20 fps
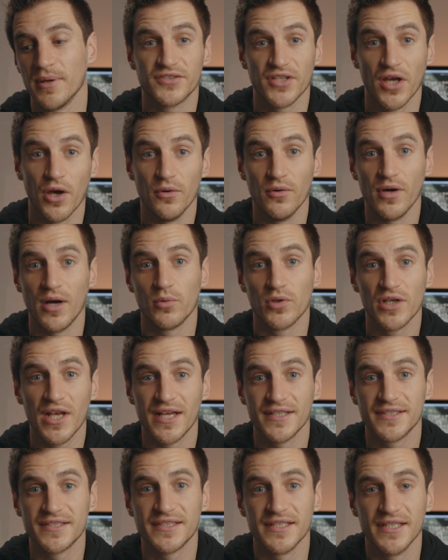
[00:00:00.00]
So I would
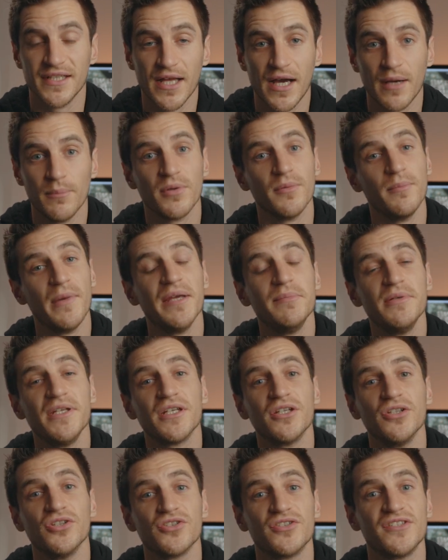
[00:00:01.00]
like to see that, but maybe
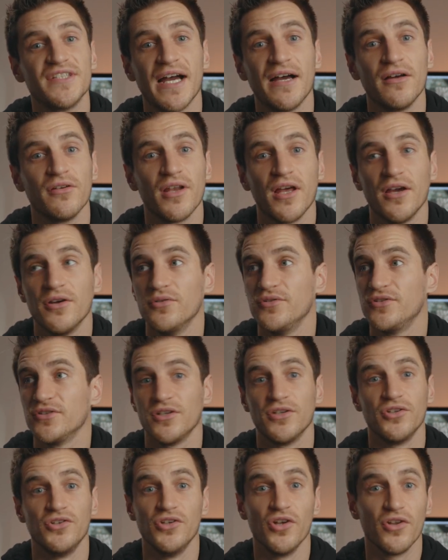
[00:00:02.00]
you can just download
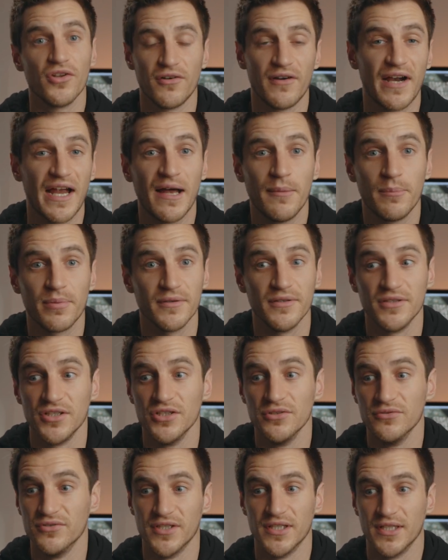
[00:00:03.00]
another app and
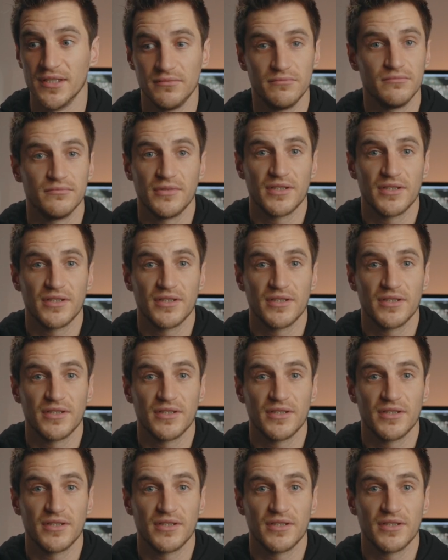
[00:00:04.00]
use it.